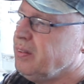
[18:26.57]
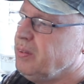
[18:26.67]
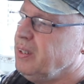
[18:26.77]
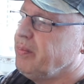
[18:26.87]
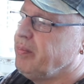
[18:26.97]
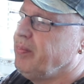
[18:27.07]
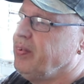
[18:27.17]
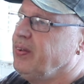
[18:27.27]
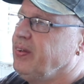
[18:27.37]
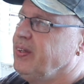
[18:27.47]
Well,
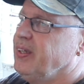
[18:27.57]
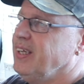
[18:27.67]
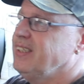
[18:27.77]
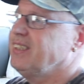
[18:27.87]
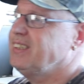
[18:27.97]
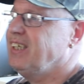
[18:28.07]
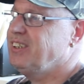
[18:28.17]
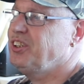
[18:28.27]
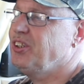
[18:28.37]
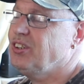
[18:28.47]
that's a
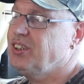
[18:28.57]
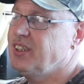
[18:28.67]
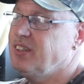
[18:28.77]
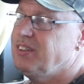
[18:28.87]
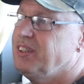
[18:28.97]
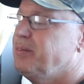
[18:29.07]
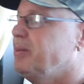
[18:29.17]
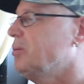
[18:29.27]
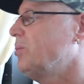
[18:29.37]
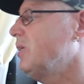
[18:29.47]
10-shotter out of the
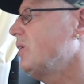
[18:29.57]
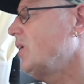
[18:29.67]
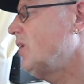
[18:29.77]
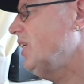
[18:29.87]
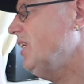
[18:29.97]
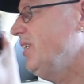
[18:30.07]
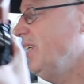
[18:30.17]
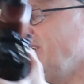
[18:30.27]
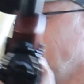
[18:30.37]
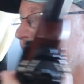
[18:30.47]
Milbro Gaurdian,
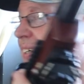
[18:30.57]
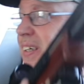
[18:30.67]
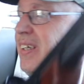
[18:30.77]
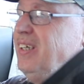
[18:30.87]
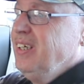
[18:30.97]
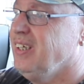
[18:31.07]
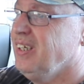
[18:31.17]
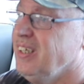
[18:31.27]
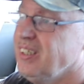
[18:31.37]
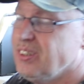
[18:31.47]
and
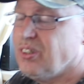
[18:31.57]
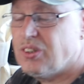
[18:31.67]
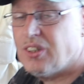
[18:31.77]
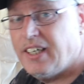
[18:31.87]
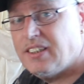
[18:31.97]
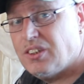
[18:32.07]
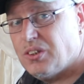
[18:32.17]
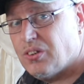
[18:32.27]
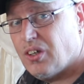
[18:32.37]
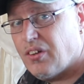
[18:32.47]
not great
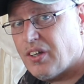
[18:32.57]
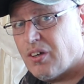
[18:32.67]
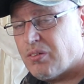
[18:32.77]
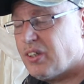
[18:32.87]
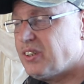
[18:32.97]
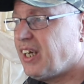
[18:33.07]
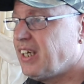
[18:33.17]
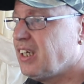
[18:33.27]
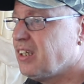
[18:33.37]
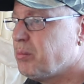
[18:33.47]
at all. I think I'm going to
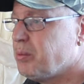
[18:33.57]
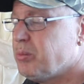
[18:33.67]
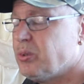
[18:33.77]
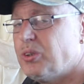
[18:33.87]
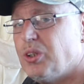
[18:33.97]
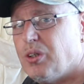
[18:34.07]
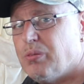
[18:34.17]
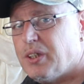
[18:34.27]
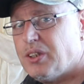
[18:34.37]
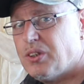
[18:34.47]
take a little bit more time
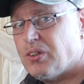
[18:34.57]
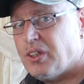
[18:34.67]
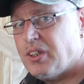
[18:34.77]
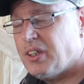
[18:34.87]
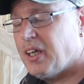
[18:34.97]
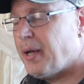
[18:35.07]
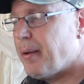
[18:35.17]
with this gun and